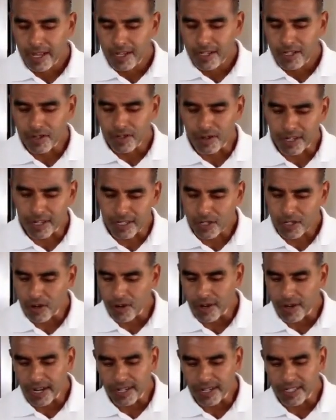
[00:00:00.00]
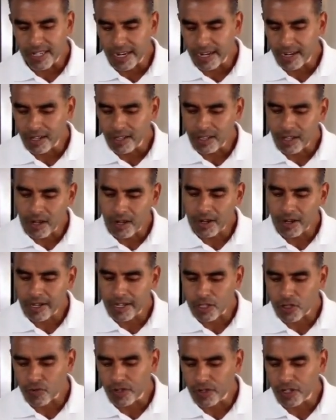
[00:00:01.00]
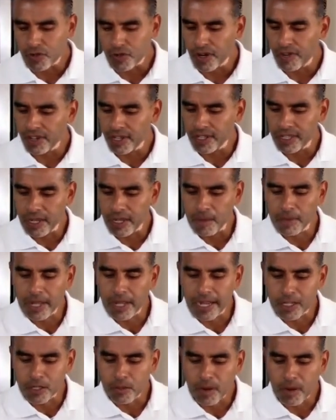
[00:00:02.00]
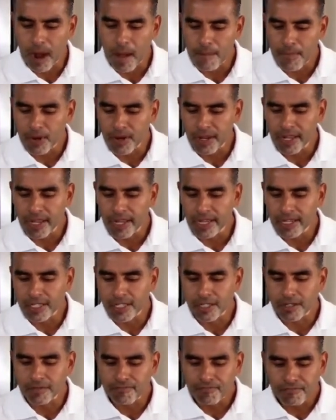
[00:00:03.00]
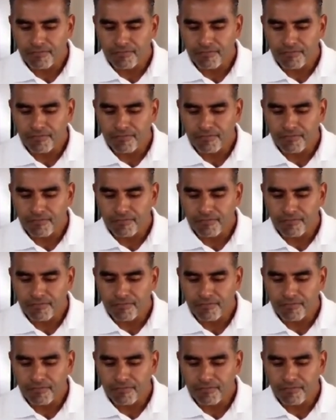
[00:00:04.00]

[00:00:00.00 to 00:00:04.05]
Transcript: So let's go ahead and take a look. It's retrieving the appliance properties.